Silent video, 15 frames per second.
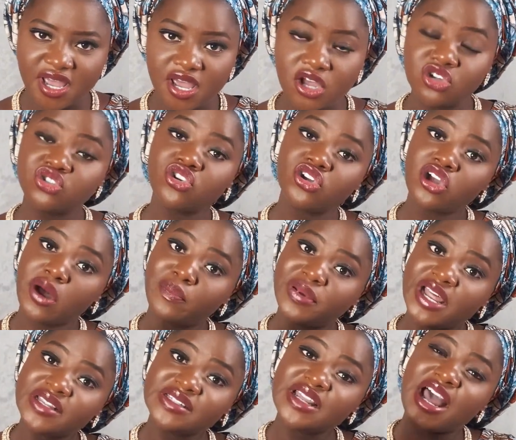So your
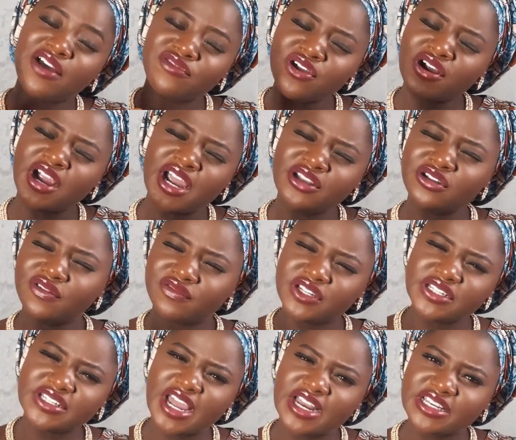blessing, have you heard of
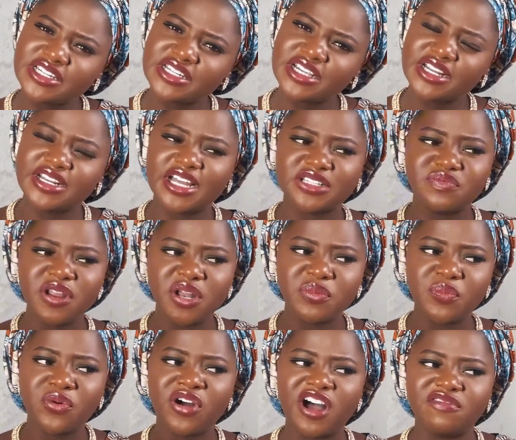this idea that many
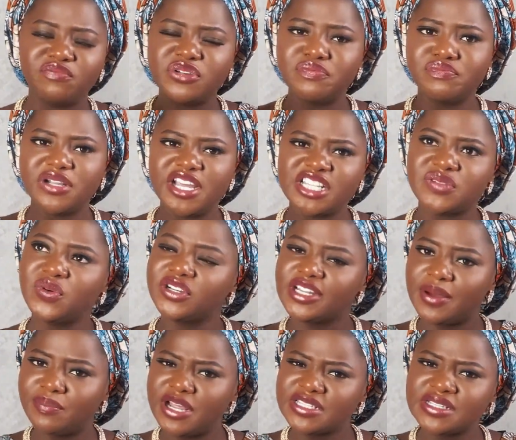people have been blessed, but their
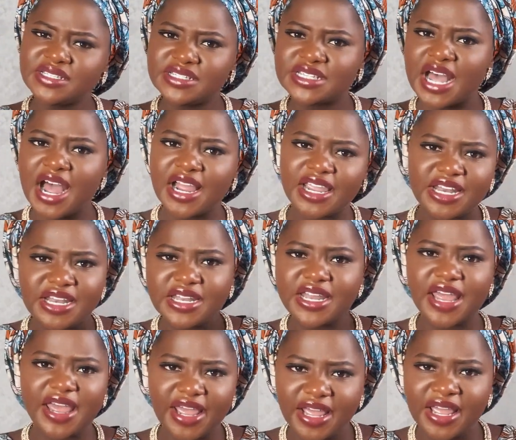blessing is hanging in
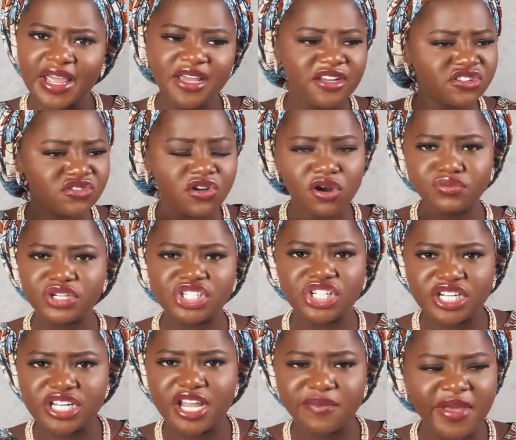the air? It's not
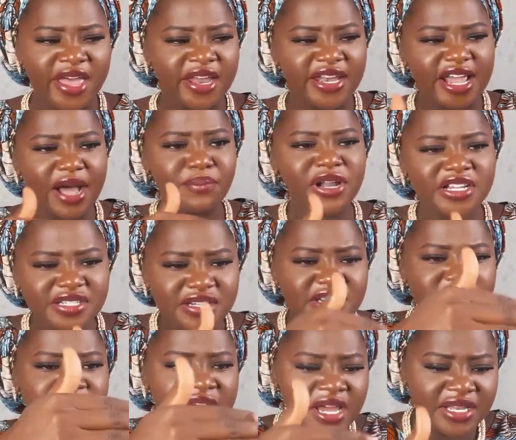reaching them. Their blessing
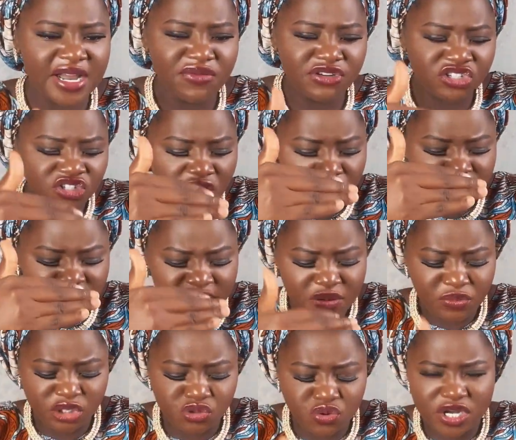is, there is something in
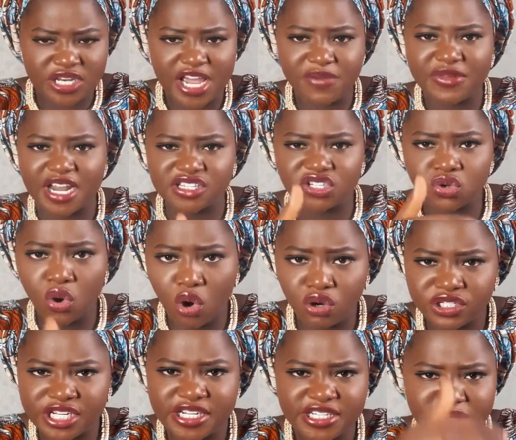between them that is
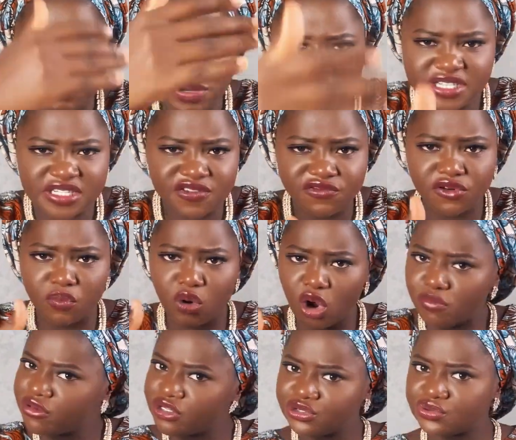holding the blessing from
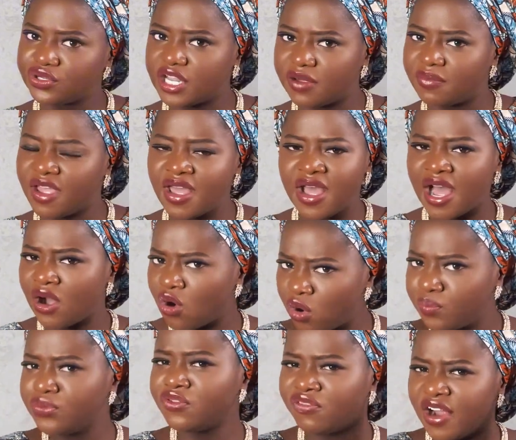coming to them. I
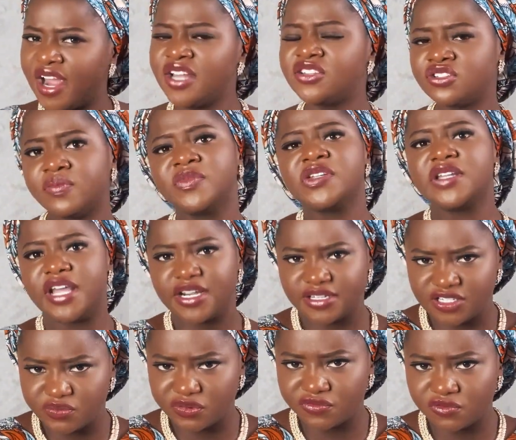hope you've heard something like this
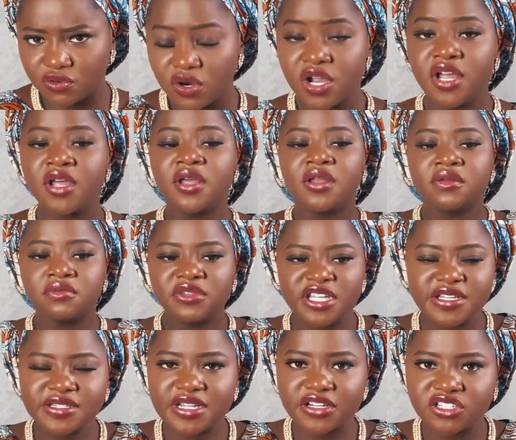before.
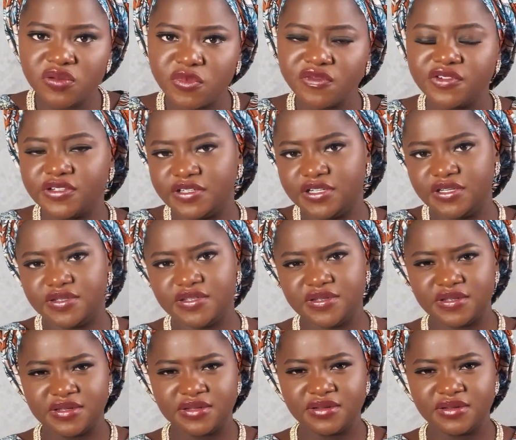These are some of the things.